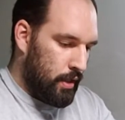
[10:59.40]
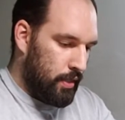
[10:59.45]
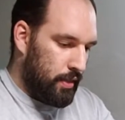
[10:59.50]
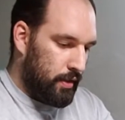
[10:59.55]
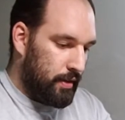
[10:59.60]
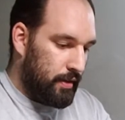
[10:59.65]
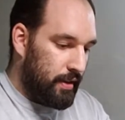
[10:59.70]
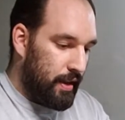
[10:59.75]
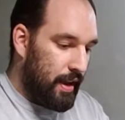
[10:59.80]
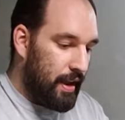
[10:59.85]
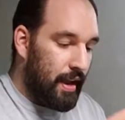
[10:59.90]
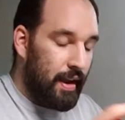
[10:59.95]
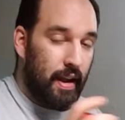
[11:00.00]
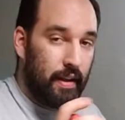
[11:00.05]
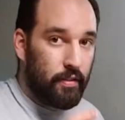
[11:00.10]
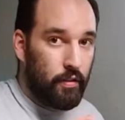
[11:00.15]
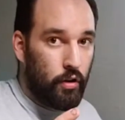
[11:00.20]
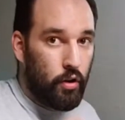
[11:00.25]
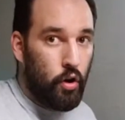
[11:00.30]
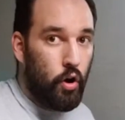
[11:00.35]
the day I
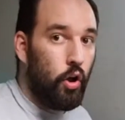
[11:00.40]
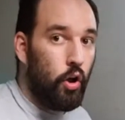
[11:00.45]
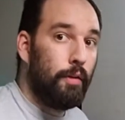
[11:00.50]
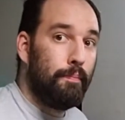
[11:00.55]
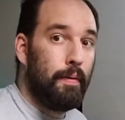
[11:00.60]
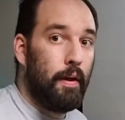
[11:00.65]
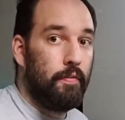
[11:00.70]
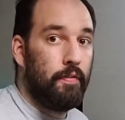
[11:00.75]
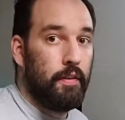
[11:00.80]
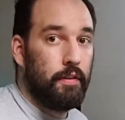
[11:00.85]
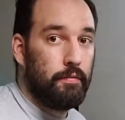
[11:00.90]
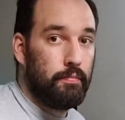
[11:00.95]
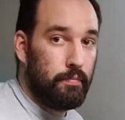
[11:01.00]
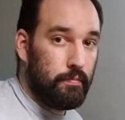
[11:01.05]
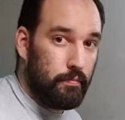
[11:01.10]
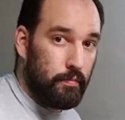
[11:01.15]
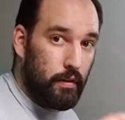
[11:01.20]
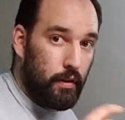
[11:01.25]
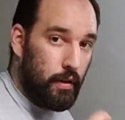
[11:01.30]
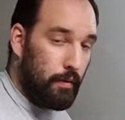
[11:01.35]
got the call about this
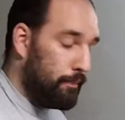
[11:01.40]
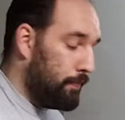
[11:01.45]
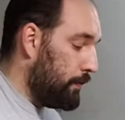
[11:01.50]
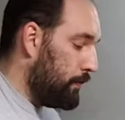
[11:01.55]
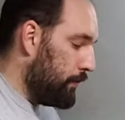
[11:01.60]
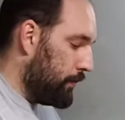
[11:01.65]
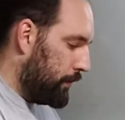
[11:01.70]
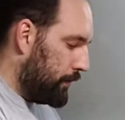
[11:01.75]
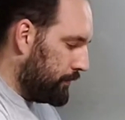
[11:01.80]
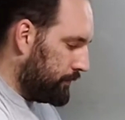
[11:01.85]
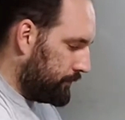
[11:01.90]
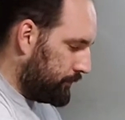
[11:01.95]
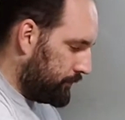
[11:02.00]
computer,